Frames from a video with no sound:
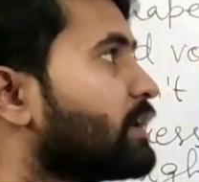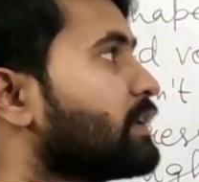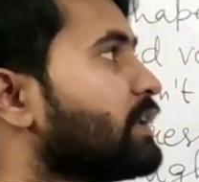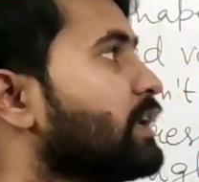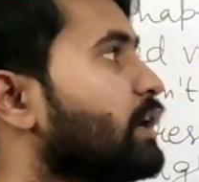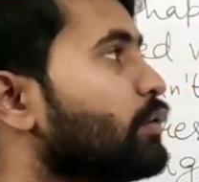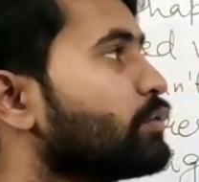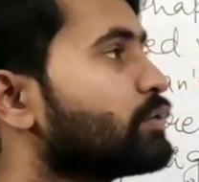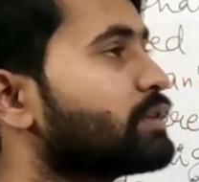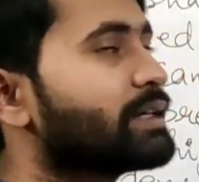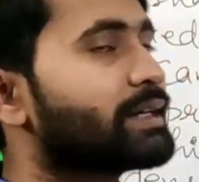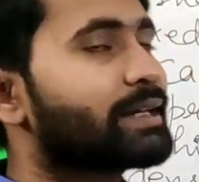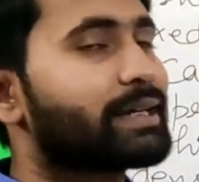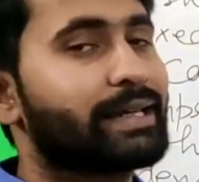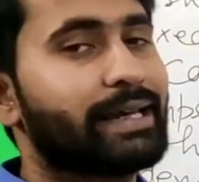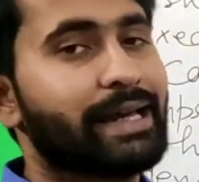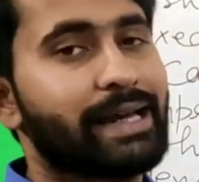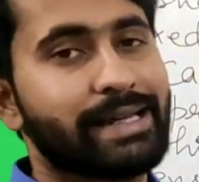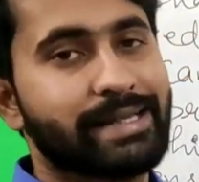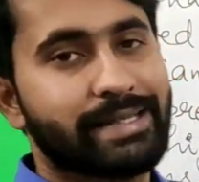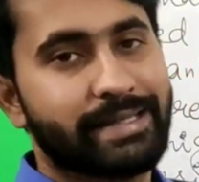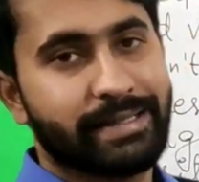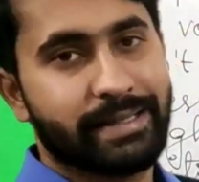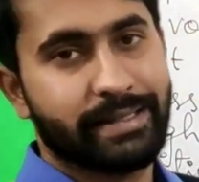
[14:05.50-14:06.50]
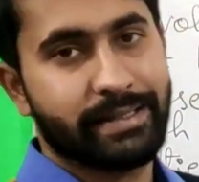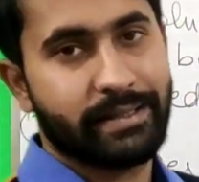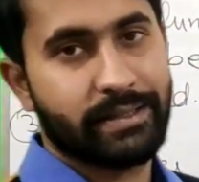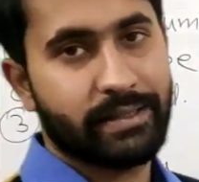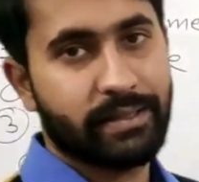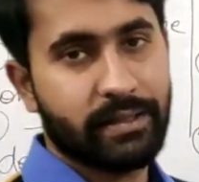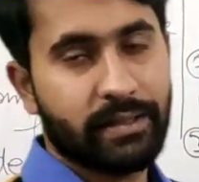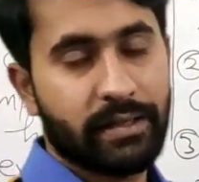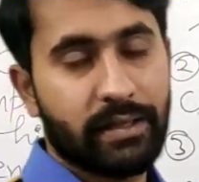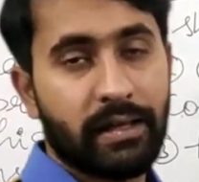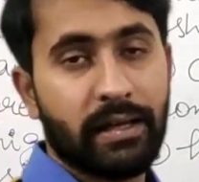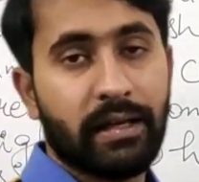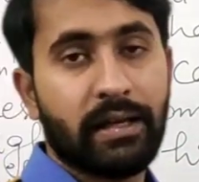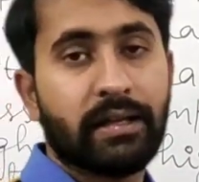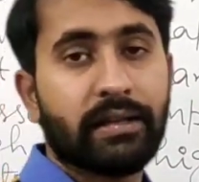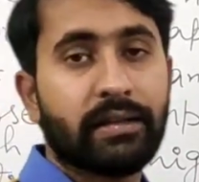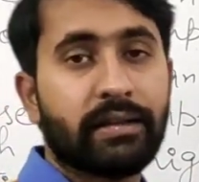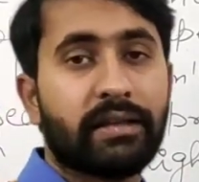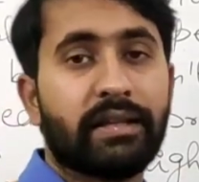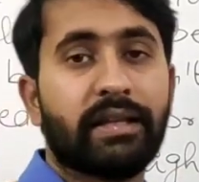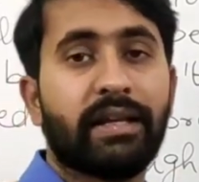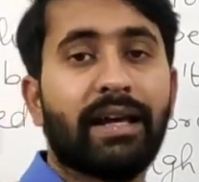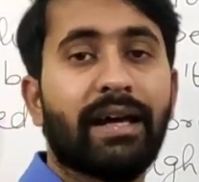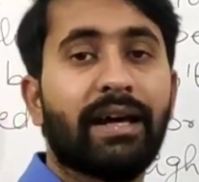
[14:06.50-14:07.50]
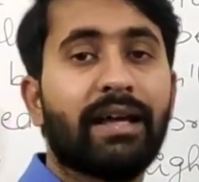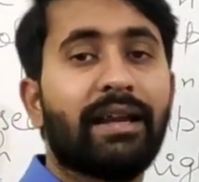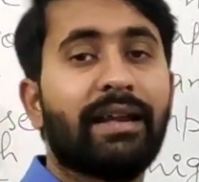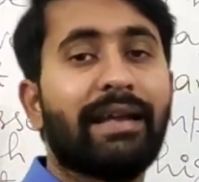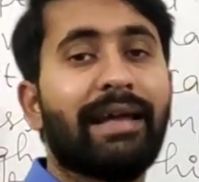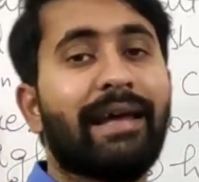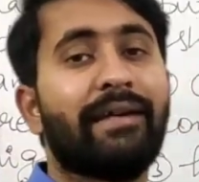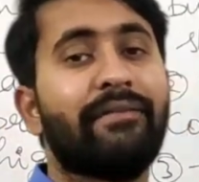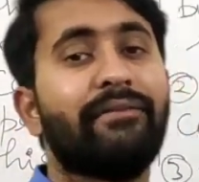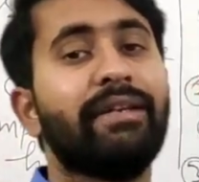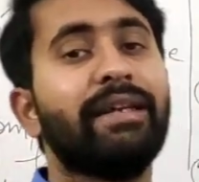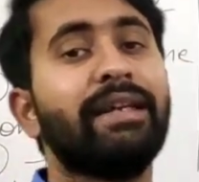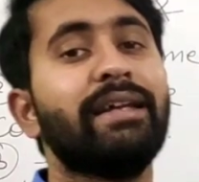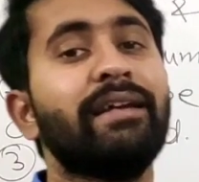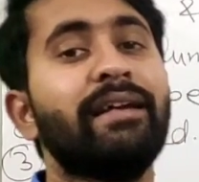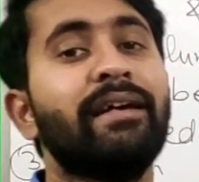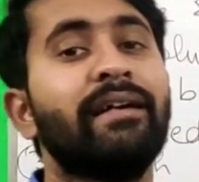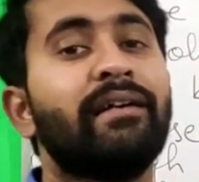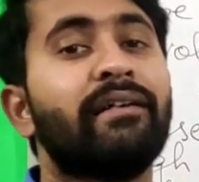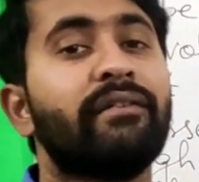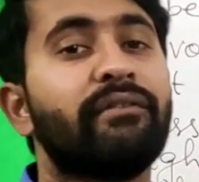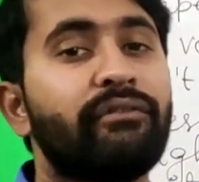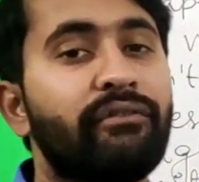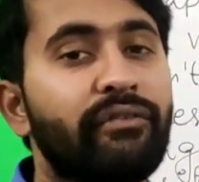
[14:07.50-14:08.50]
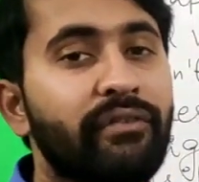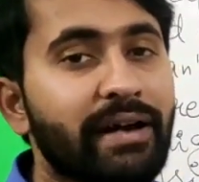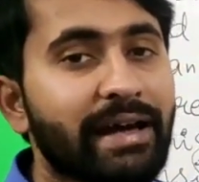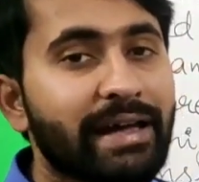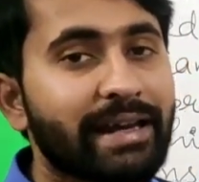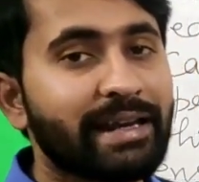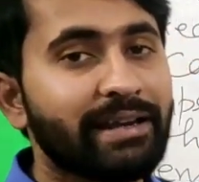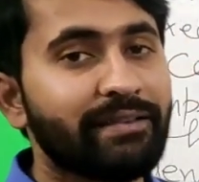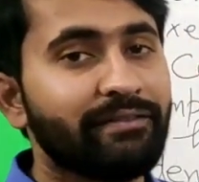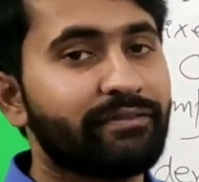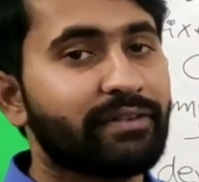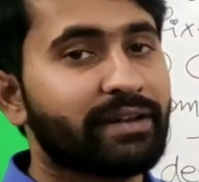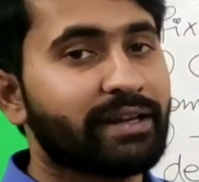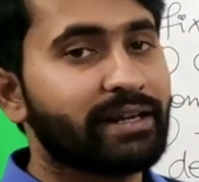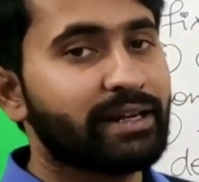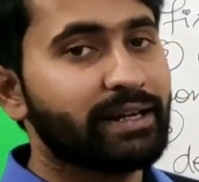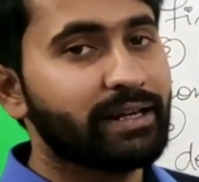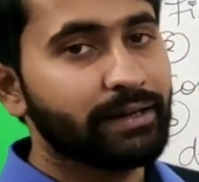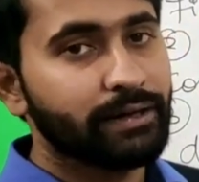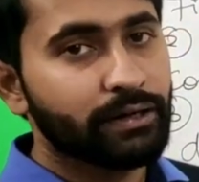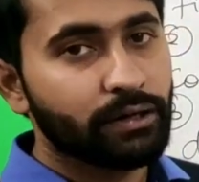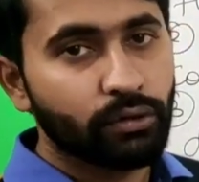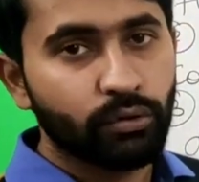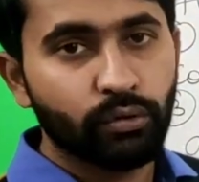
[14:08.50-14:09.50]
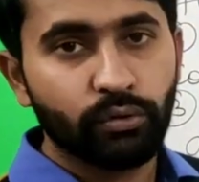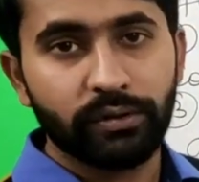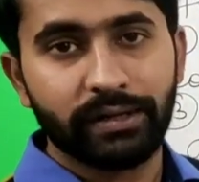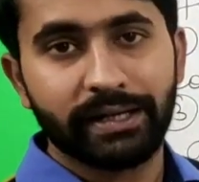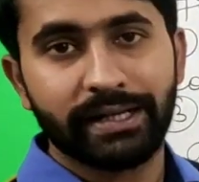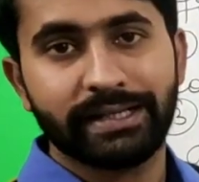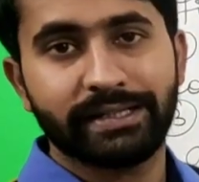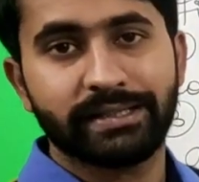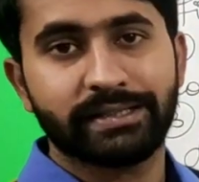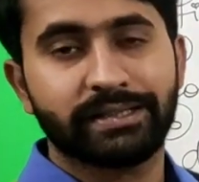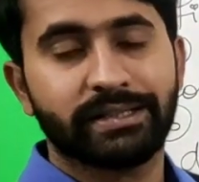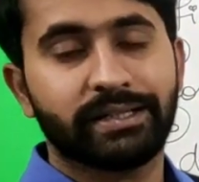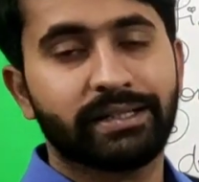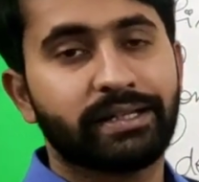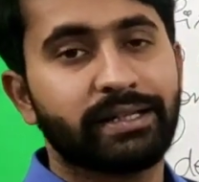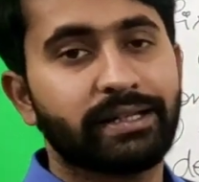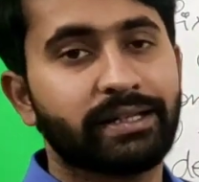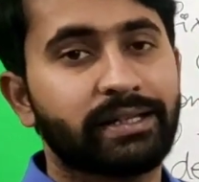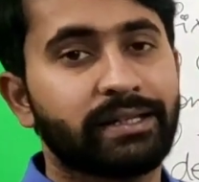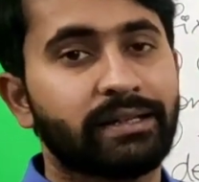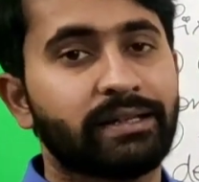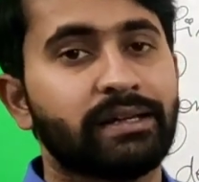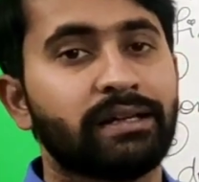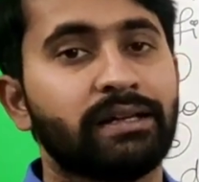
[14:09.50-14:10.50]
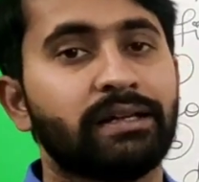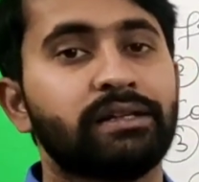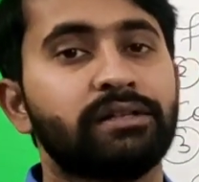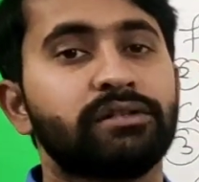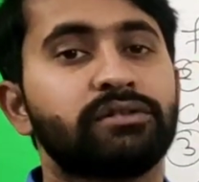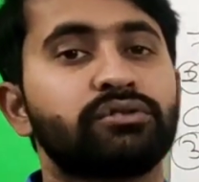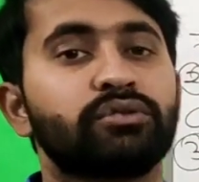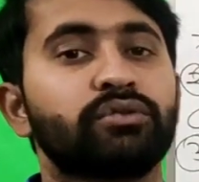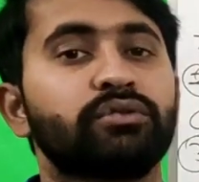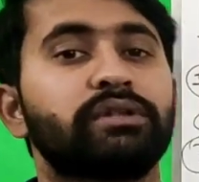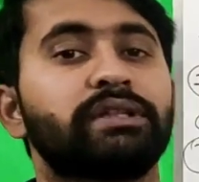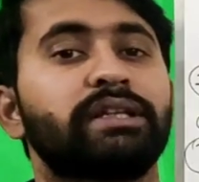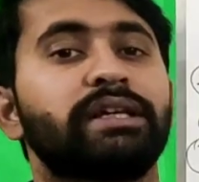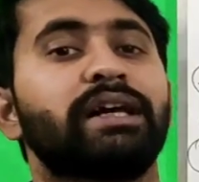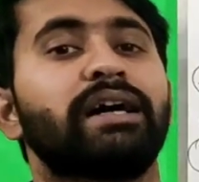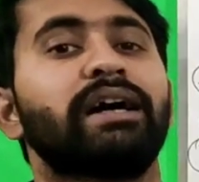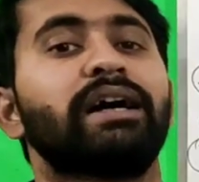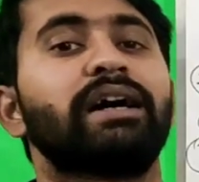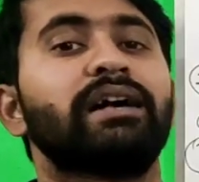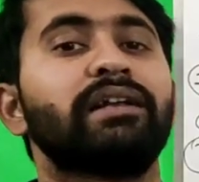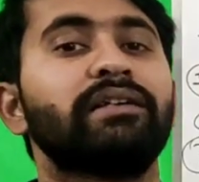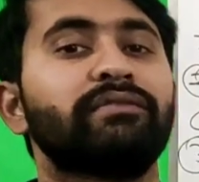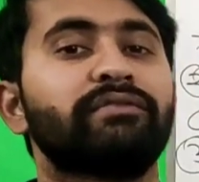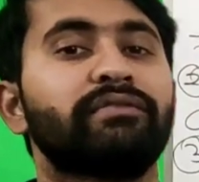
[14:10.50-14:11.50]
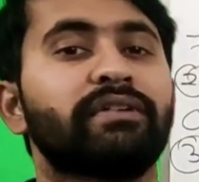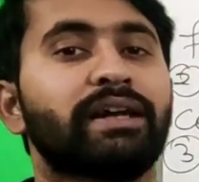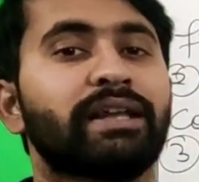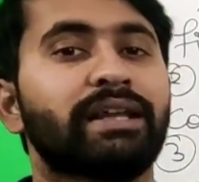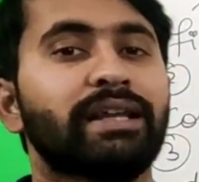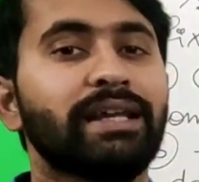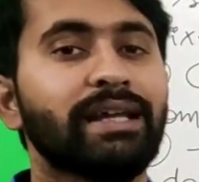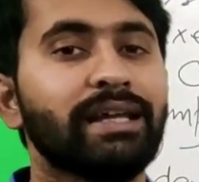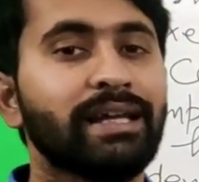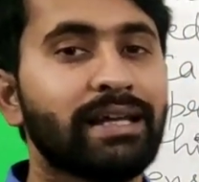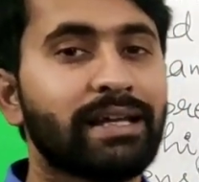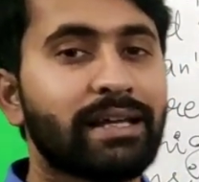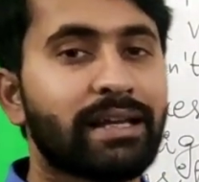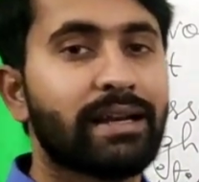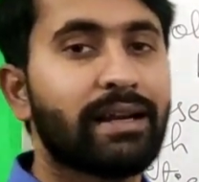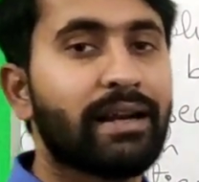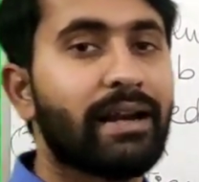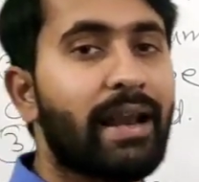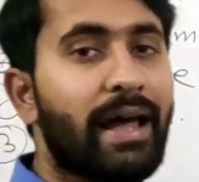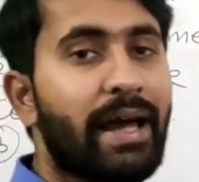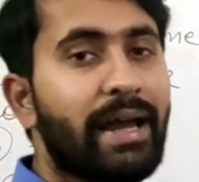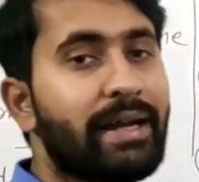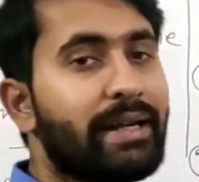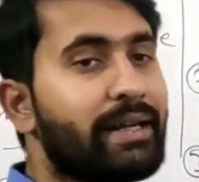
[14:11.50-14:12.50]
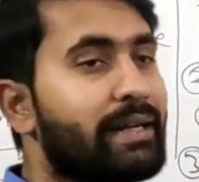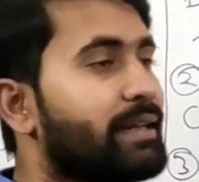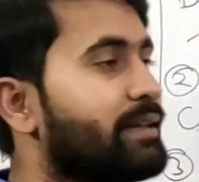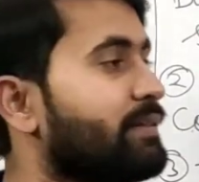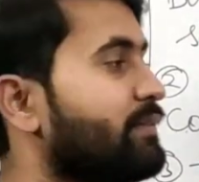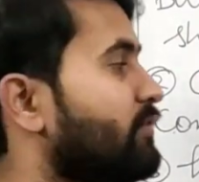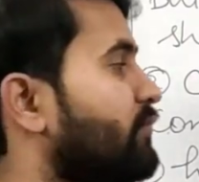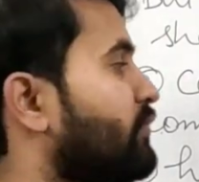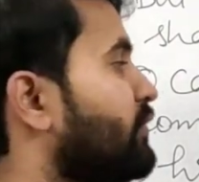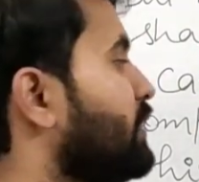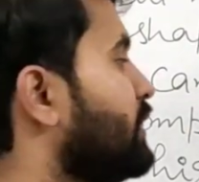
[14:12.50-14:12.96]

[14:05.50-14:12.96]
Now the gases, they are having very low density, so they are very light in